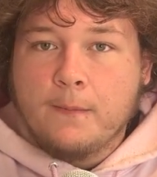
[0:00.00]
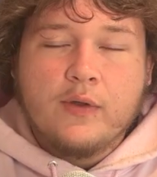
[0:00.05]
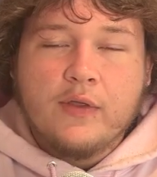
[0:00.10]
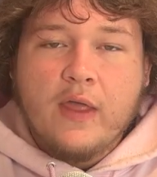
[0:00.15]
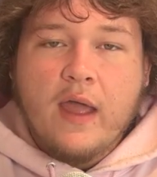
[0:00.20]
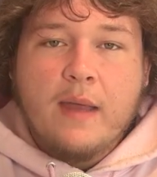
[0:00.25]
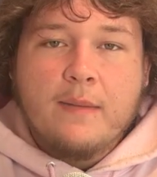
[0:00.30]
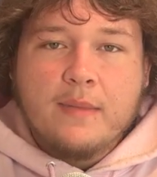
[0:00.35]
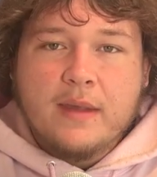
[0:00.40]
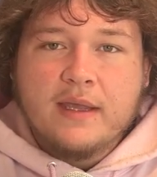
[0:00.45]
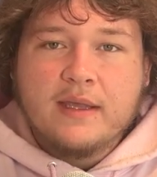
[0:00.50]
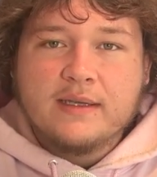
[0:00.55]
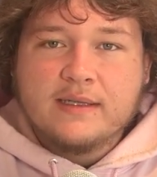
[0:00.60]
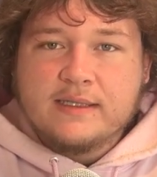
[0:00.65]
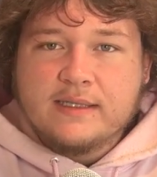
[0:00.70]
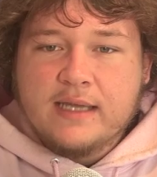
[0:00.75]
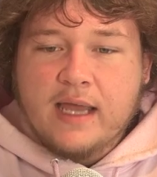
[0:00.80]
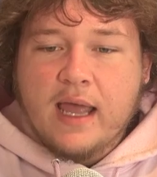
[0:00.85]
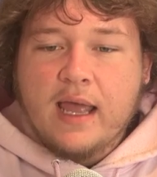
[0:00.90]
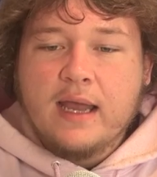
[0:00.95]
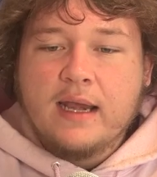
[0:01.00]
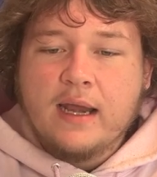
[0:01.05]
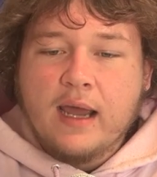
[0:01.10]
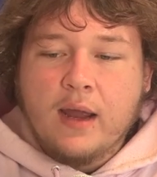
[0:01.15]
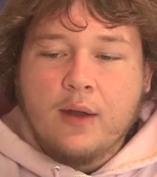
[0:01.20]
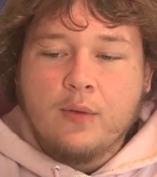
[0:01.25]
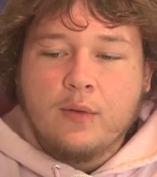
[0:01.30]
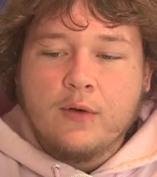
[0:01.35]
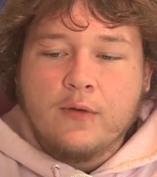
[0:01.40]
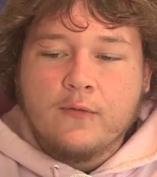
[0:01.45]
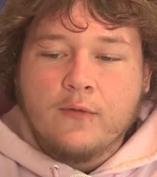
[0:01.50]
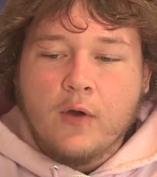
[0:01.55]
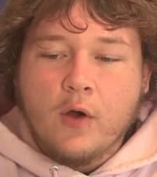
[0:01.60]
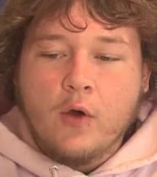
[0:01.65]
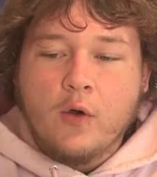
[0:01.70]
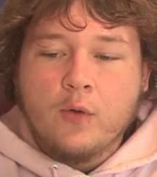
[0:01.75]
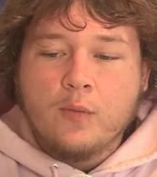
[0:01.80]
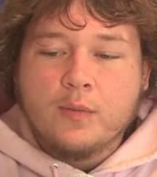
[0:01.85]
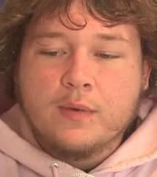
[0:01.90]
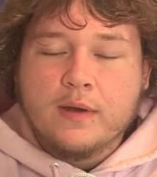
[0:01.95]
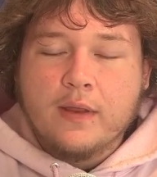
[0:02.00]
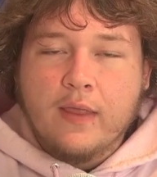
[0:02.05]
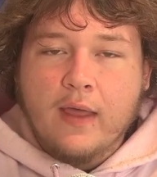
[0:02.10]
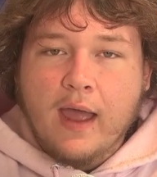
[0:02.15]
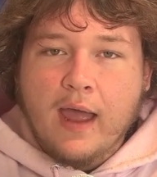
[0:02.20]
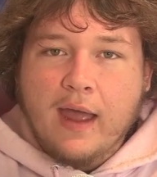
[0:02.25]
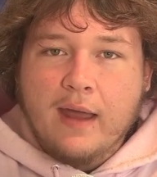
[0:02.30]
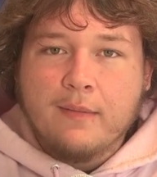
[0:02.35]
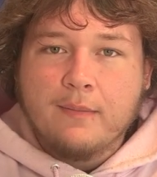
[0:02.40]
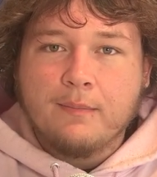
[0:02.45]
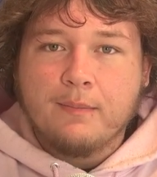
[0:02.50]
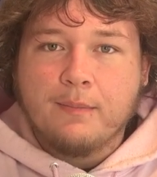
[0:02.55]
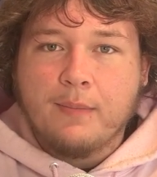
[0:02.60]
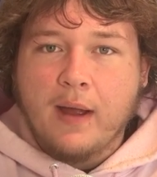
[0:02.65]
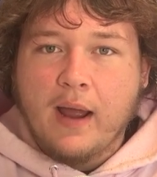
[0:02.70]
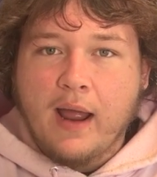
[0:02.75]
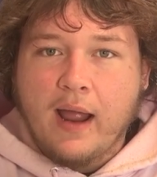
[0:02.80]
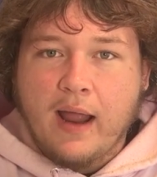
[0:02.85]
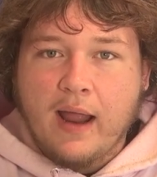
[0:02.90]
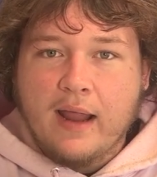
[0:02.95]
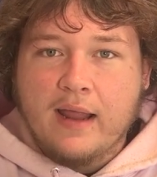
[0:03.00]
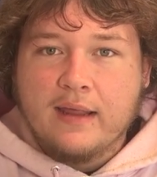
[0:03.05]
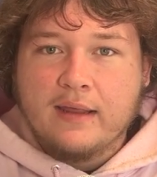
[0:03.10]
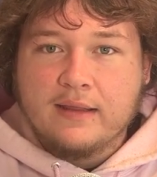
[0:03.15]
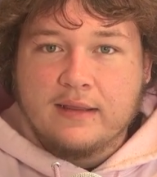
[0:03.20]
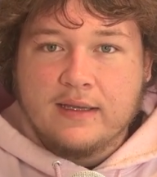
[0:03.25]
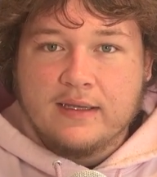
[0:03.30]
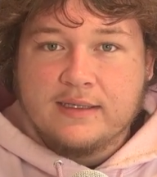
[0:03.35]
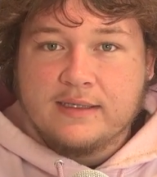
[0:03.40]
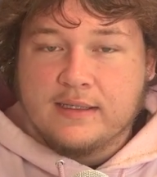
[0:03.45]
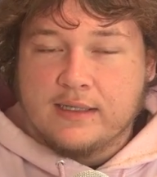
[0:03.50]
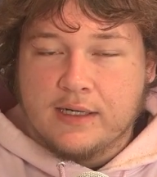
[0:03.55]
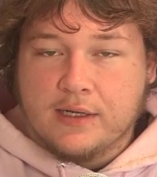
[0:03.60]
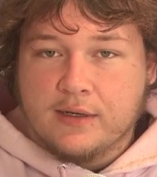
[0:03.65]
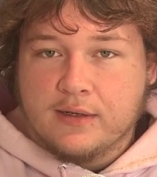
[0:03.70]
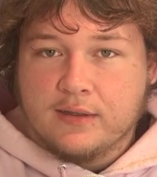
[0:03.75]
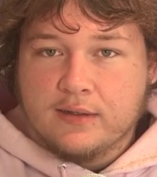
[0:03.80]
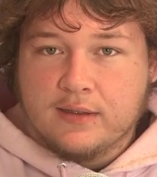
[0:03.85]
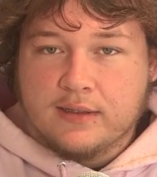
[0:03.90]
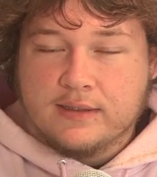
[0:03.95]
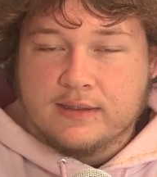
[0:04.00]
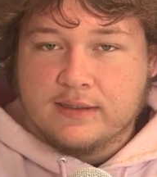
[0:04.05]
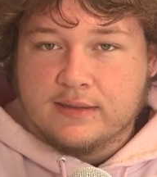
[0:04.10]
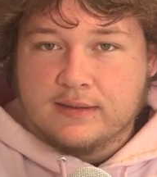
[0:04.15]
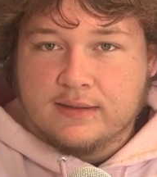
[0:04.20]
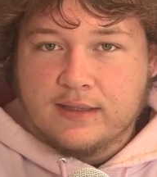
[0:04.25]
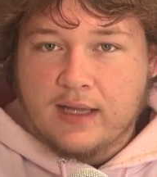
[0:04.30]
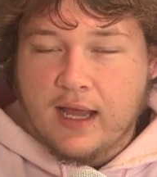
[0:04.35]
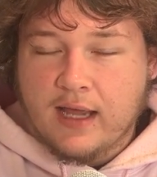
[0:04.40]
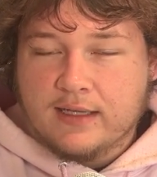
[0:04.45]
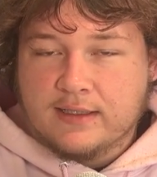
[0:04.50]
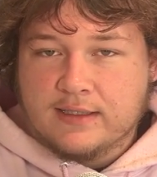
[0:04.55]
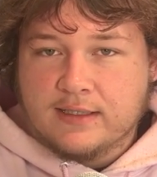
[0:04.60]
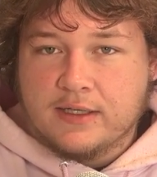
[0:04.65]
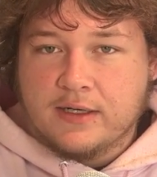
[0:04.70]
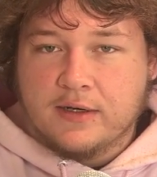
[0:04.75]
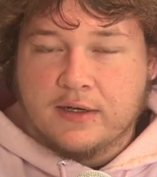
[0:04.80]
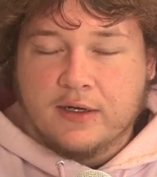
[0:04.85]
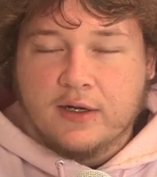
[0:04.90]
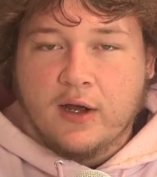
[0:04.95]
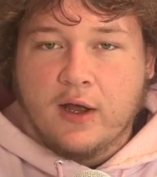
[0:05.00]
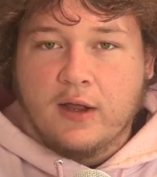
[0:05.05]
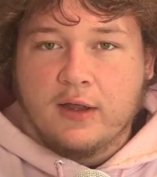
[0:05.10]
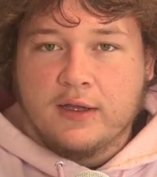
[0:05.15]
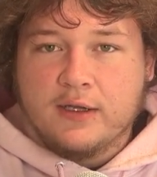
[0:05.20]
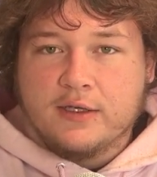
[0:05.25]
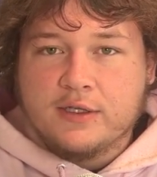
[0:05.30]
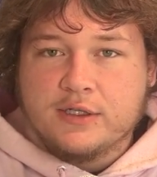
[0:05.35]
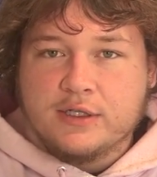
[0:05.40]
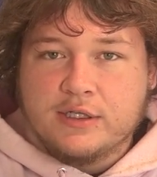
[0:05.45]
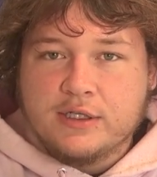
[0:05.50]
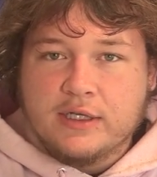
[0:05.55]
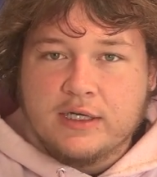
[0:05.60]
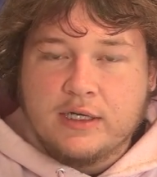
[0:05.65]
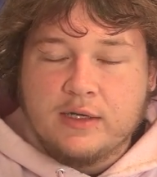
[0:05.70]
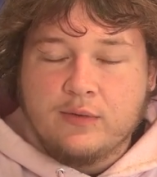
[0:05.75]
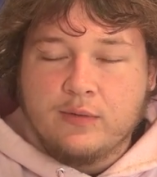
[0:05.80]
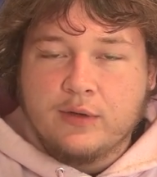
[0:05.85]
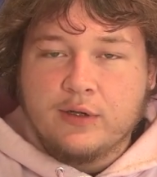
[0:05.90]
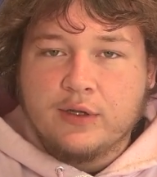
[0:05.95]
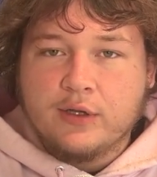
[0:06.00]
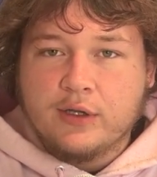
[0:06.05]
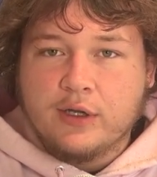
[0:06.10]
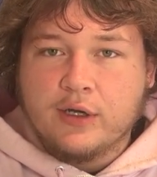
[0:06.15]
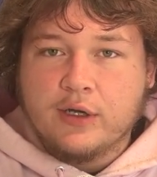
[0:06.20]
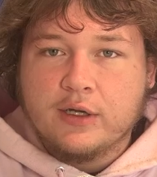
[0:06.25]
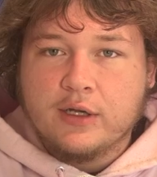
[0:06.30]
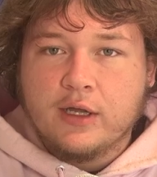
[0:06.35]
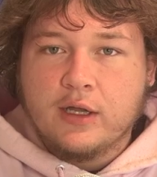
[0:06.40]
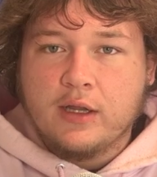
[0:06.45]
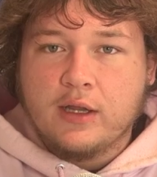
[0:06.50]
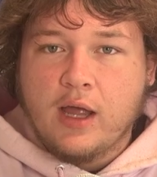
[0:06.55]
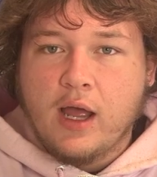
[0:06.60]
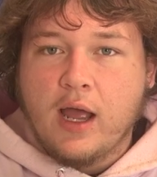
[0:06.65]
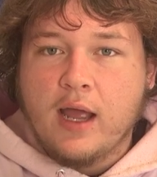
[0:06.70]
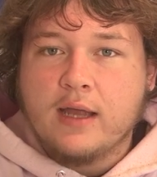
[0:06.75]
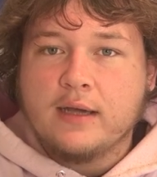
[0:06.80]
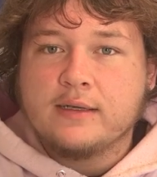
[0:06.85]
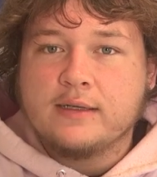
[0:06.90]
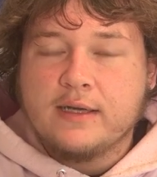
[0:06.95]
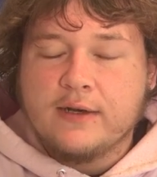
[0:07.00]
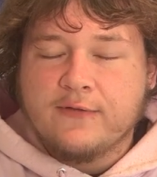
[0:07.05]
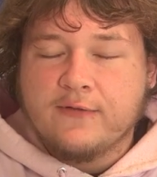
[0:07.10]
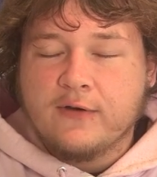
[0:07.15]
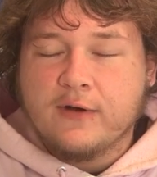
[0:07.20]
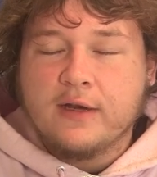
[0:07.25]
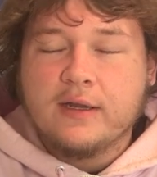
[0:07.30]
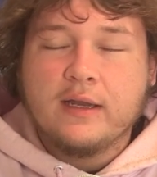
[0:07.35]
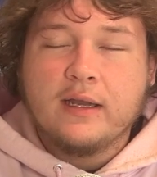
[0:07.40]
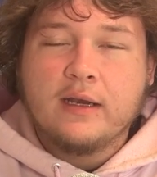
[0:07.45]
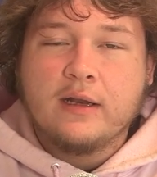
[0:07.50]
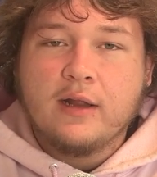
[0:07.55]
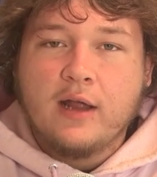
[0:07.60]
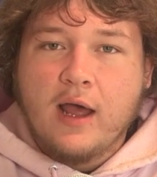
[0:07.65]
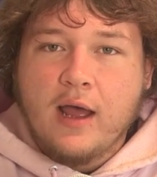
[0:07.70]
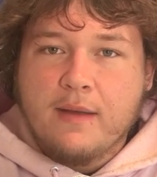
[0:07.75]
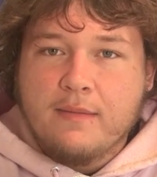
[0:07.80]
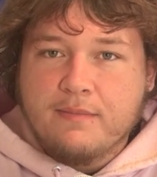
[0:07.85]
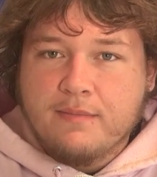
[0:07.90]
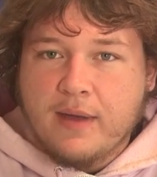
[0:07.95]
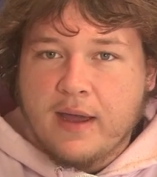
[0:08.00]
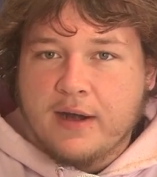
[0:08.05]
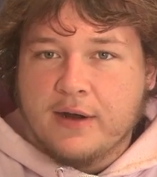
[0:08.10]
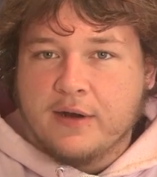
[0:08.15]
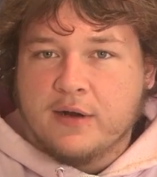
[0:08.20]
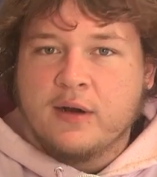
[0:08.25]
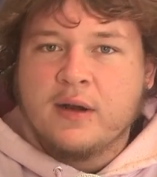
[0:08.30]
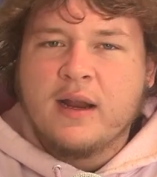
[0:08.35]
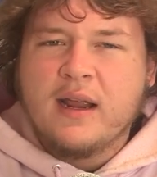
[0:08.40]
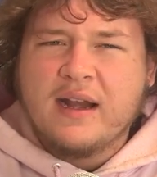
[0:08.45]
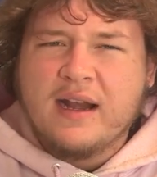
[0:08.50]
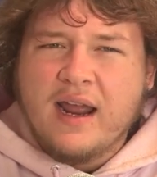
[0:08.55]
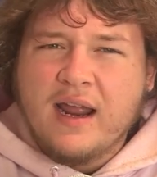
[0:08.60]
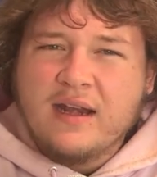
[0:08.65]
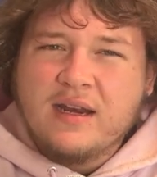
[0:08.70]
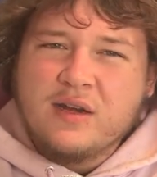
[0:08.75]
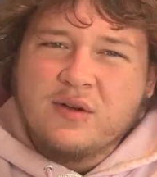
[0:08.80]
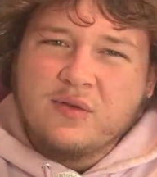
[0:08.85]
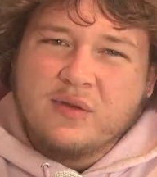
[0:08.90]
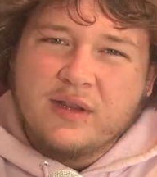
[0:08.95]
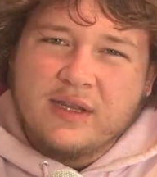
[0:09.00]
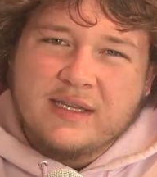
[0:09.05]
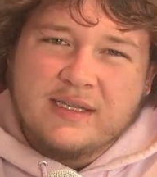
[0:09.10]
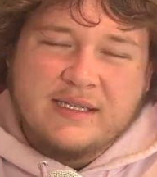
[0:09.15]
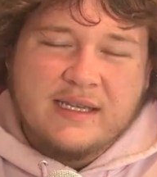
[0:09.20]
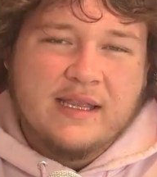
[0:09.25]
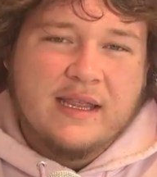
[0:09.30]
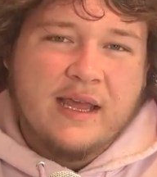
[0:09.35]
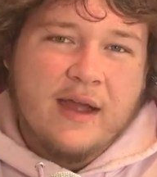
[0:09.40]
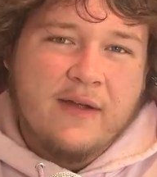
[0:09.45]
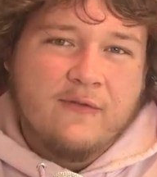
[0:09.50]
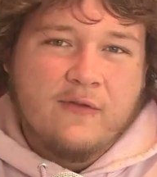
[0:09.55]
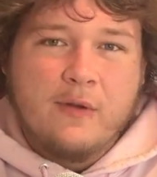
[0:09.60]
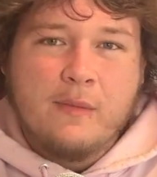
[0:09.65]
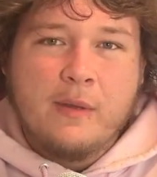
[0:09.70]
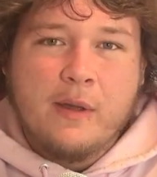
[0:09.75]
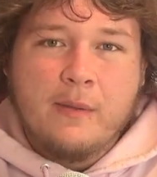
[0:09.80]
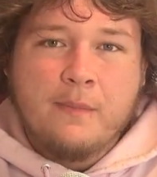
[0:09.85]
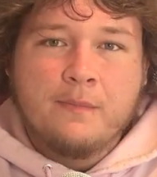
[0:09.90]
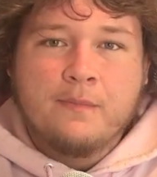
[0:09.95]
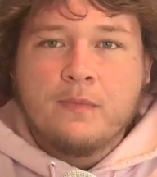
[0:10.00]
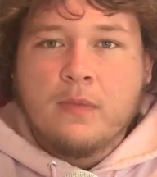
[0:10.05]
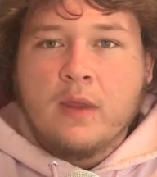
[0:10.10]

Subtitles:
With that being said, I would have hoped that by this year, his last year in college, he would look a lot different and a lot better, and I didn't really see that from him.